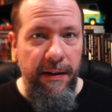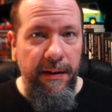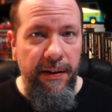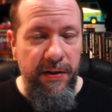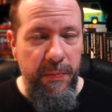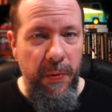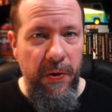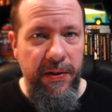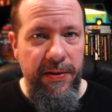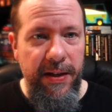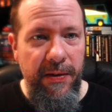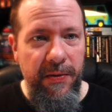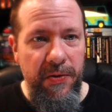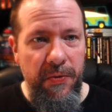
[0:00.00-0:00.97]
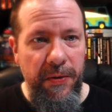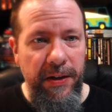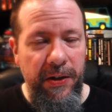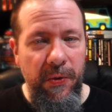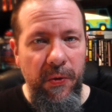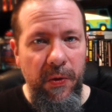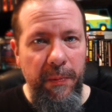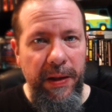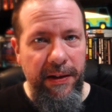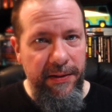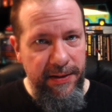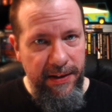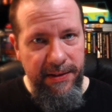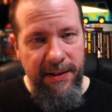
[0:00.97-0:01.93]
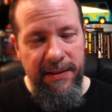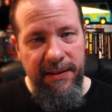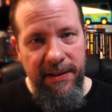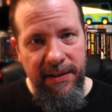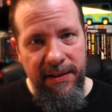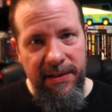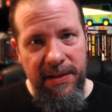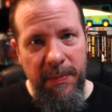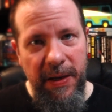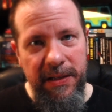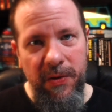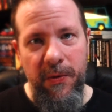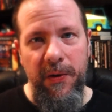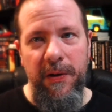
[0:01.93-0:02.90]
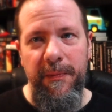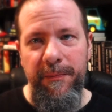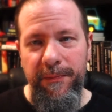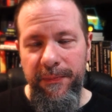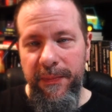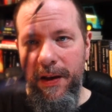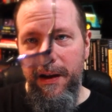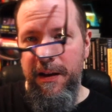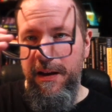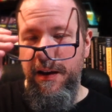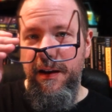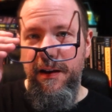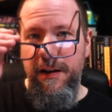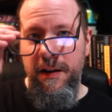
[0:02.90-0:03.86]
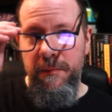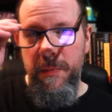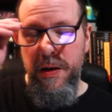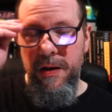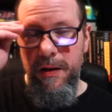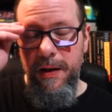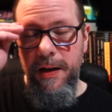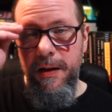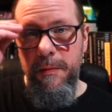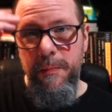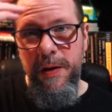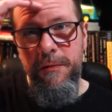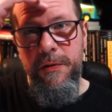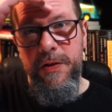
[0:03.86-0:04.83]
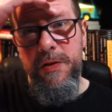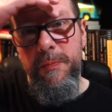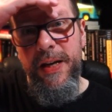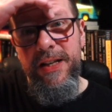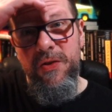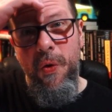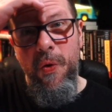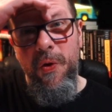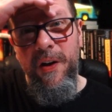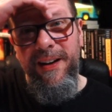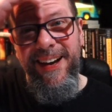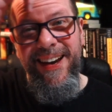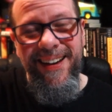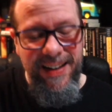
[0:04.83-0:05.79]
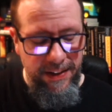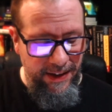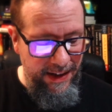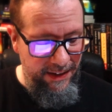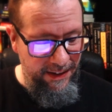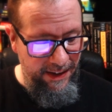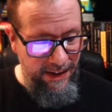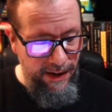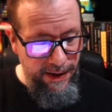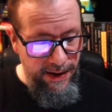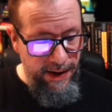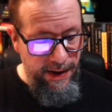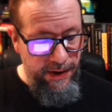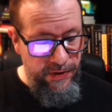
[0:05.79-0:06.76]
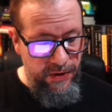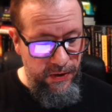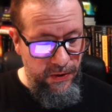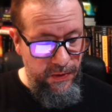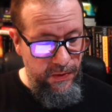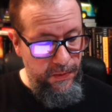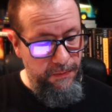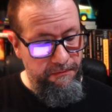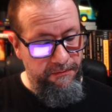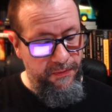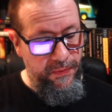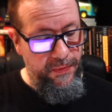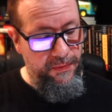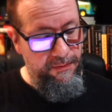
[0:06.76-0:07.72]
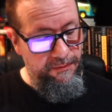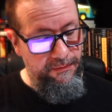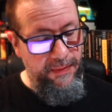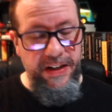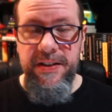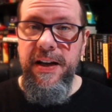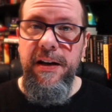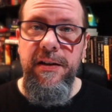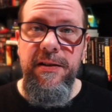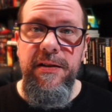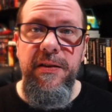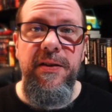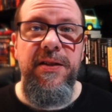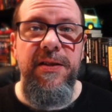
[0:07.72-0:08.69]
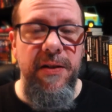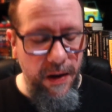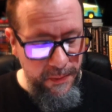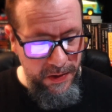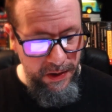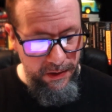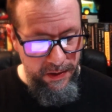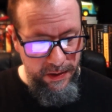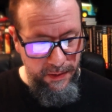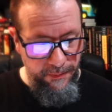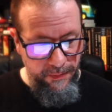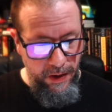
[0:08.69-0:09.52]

This book sounds really cool because, as I said, it's space horror. And I've been in a bit of a space horror kick lately. So let's get into the synopsis.